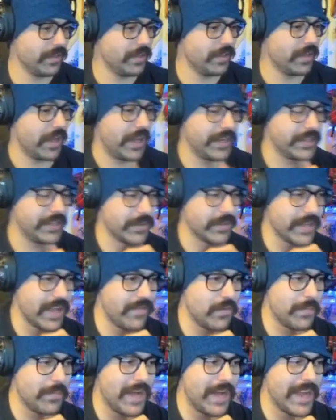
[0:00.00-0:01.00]
I don't have
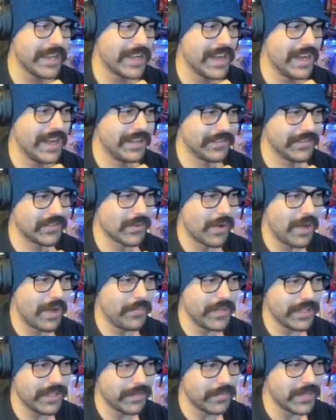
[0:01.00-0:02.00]
a mic on, so I'll
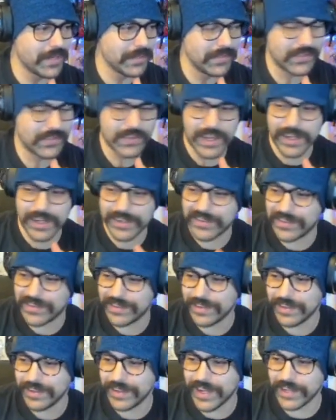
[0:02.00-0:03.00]
be the most sus.
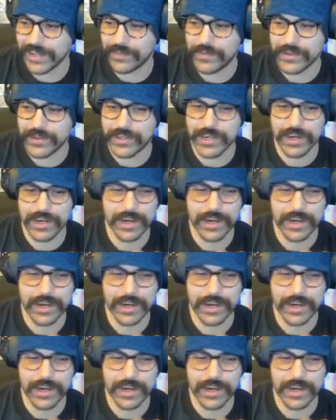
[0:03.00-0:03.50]
That's for sure.